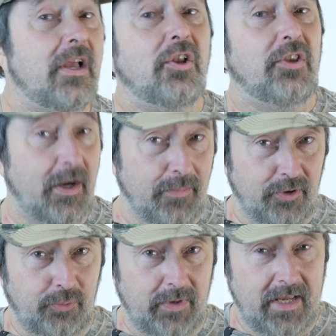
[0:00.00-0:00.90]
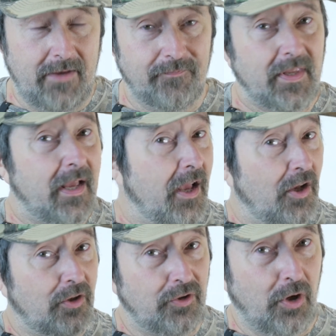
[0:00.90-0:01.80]
number 3.
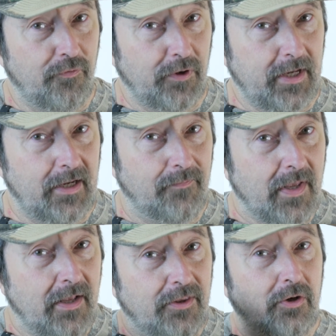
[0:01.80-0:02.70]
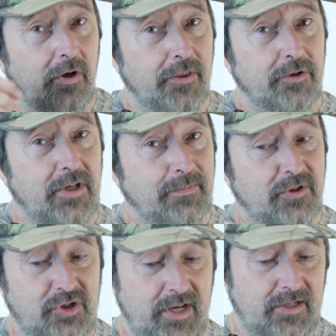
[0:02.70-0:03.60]
Don't forget them. There are other types
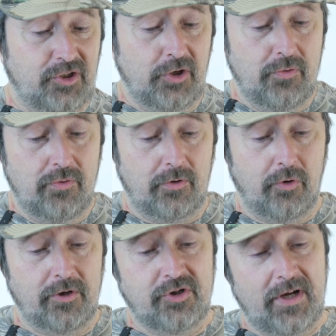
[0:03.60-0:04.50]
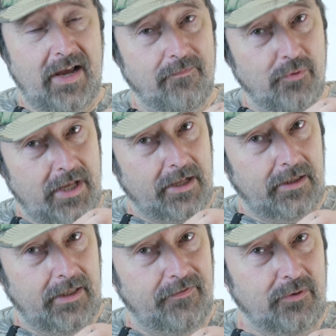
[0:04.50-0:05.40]
of jigs too. Of course, you have them without the
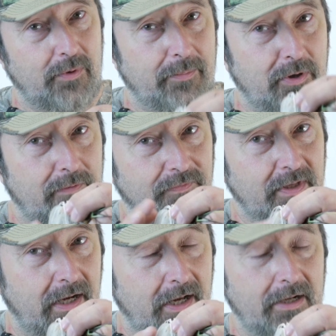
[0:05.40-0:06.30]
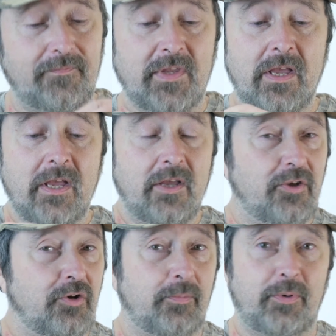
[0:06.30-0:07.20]
living rubber on them.
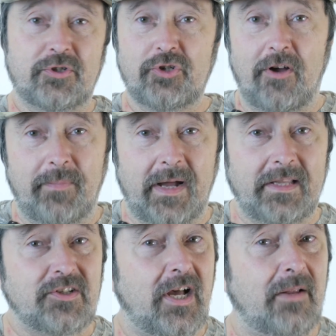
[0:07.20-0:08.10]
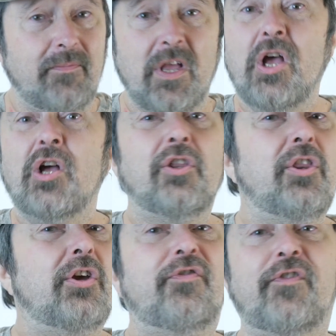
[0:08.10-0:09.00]
You can put soft bodies on them.
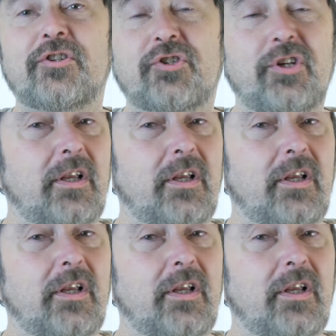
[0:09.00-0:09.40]
They're fished